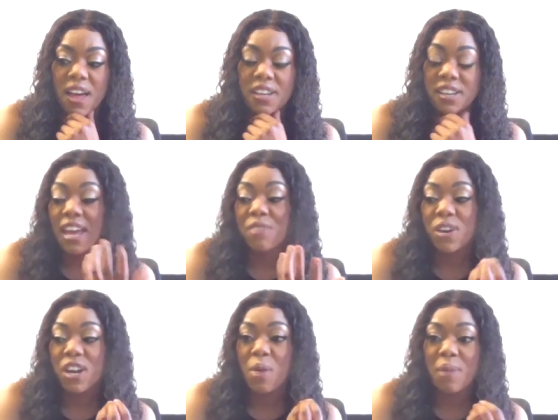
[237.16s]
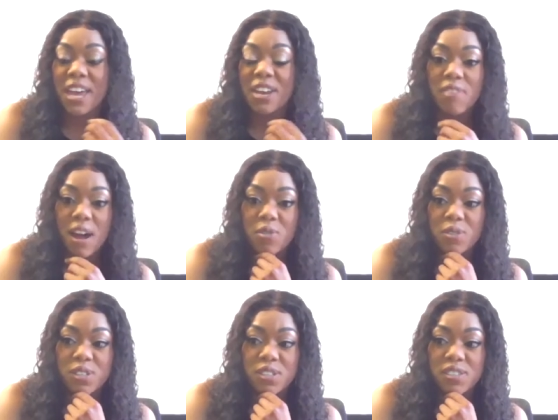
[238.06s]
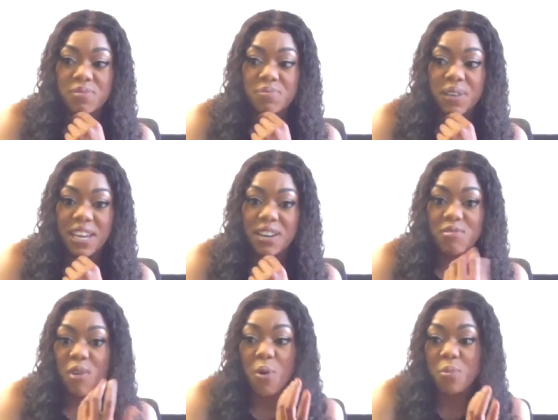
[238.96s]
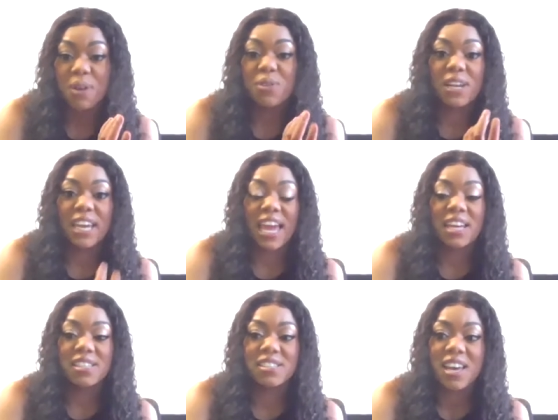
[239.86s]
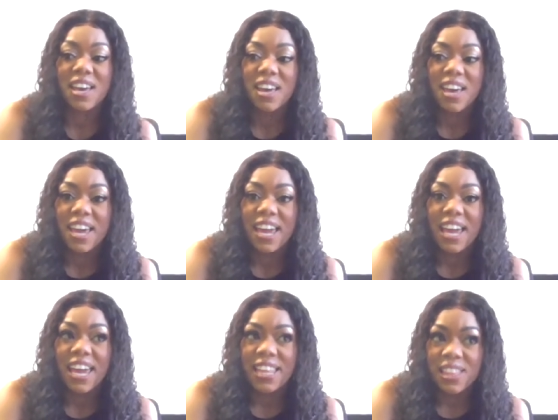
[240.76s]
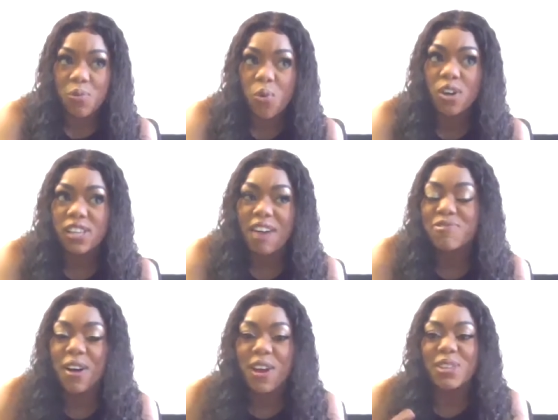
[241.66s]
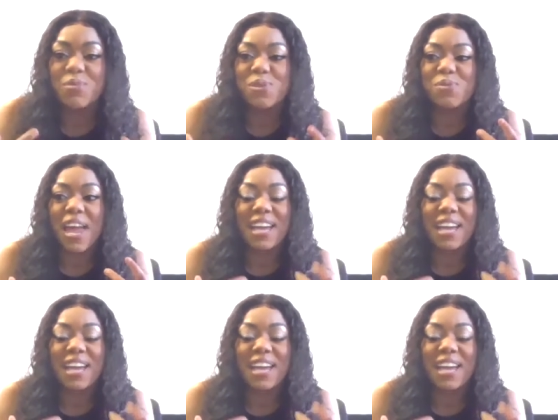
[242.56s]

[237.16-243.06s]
and yeah, when I got my head around being a role model, I guess it there was I felt like there was